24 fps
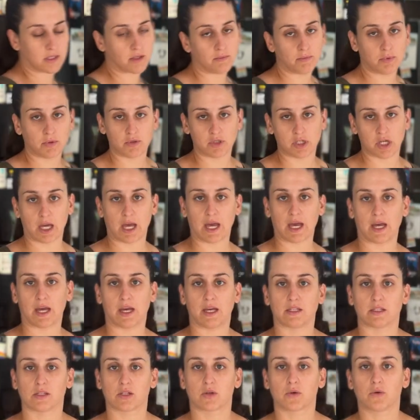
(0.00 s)
kombucha
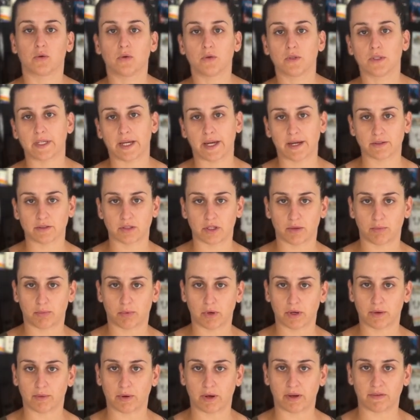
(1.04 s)
has cooled down to the
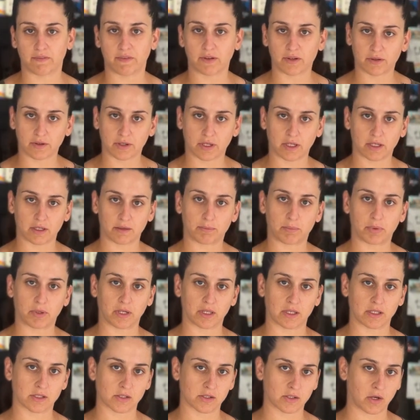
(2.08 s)
point where I feel good
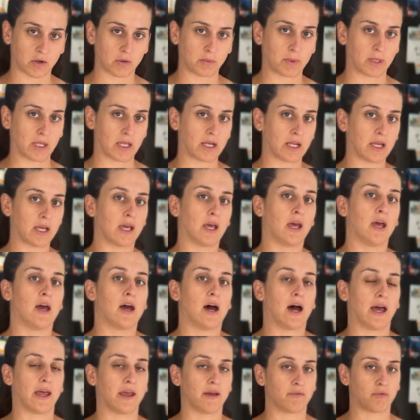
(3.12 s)
putting a Scoby in it.
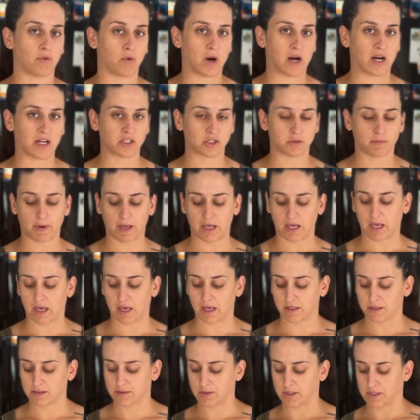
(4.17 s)
I have washed my
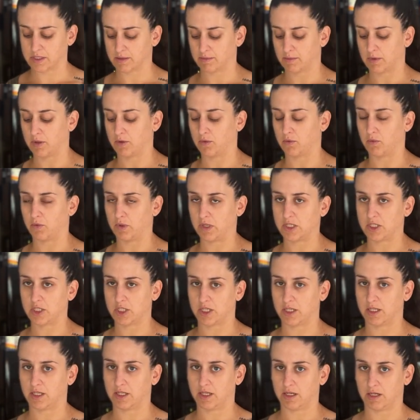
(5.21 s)
hands because I'm going to reach
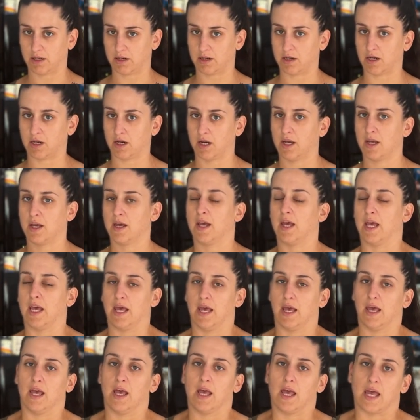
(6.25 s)
in here
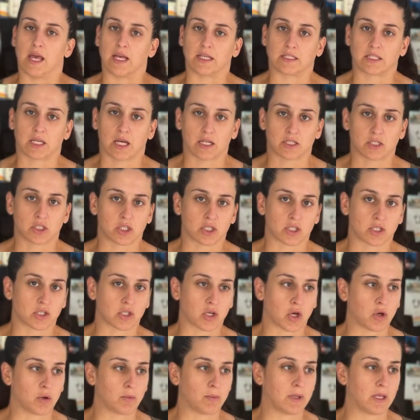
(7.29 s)
and touch the
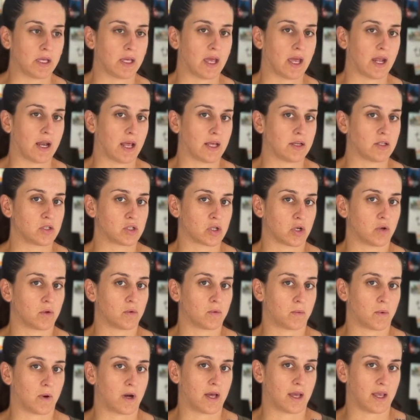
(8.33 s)
Scoby, and I
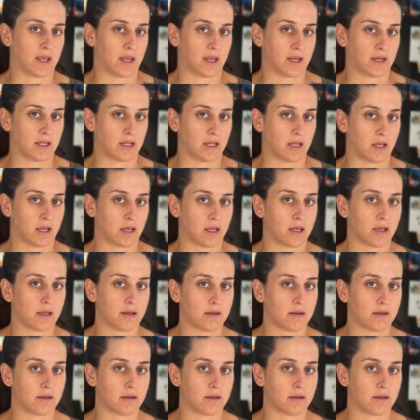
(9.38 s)
don't want any